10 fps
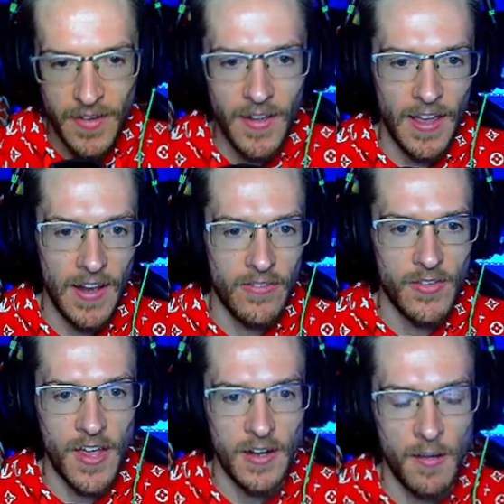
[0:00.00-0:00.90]
Okay, another
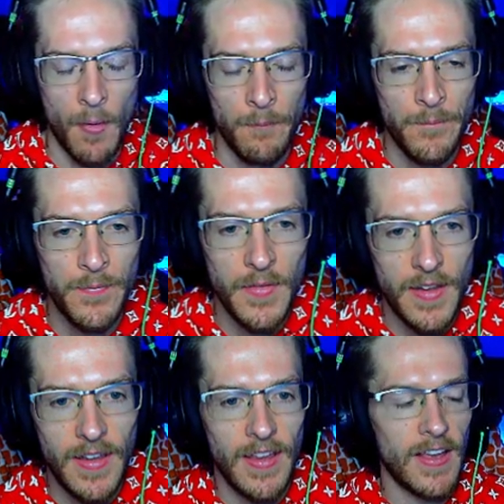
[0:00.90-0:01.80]
10. Come on.
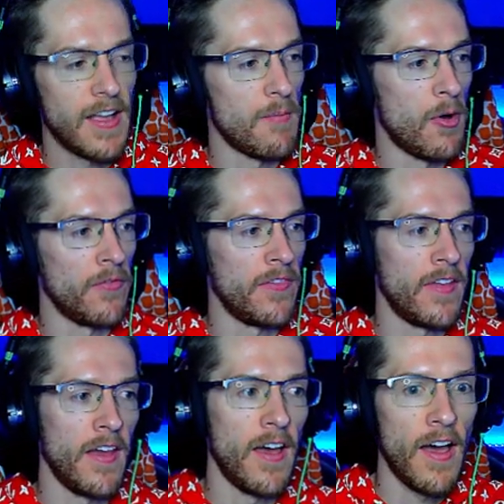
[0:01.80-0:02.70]
Come on.
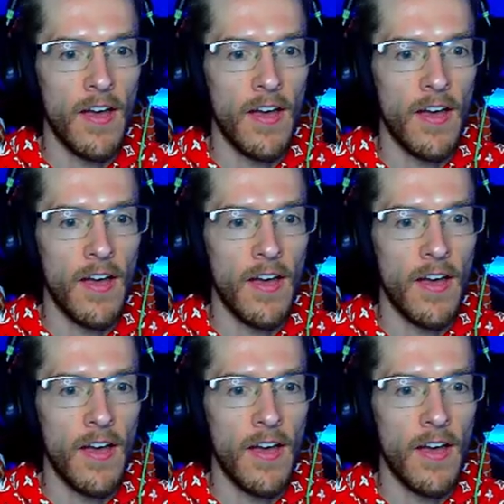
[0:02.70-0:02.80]
I